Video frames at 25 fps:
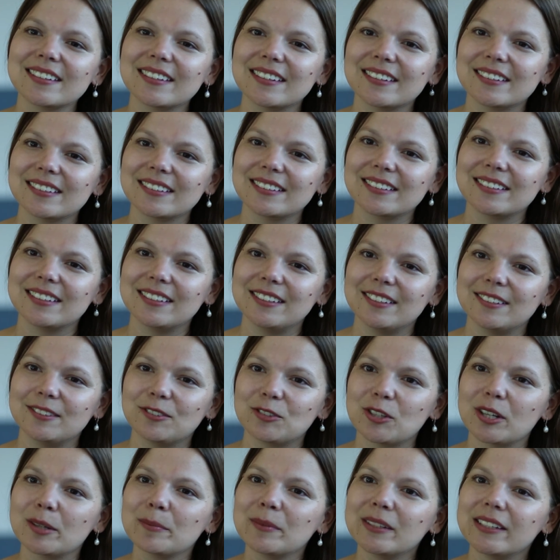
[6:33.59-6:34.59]
in
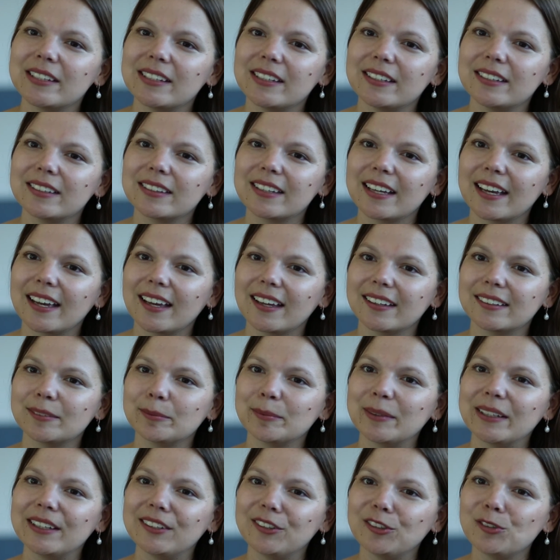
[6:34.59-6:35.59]
Germany that
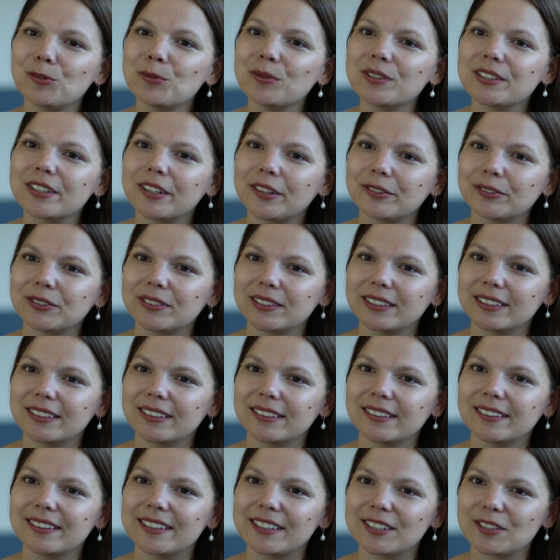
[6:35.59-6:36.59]
made use of
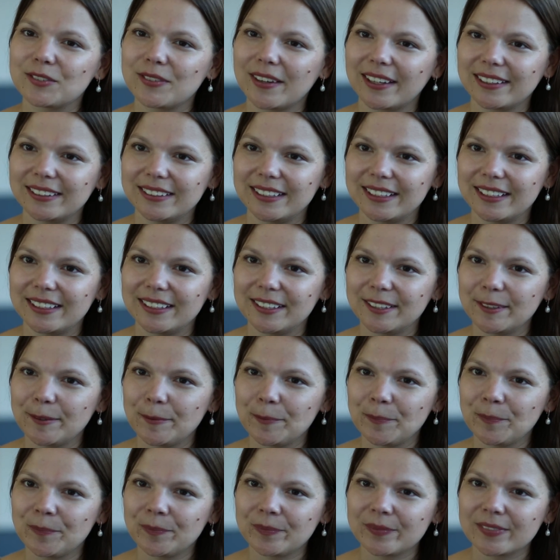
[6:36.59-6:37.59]
this funding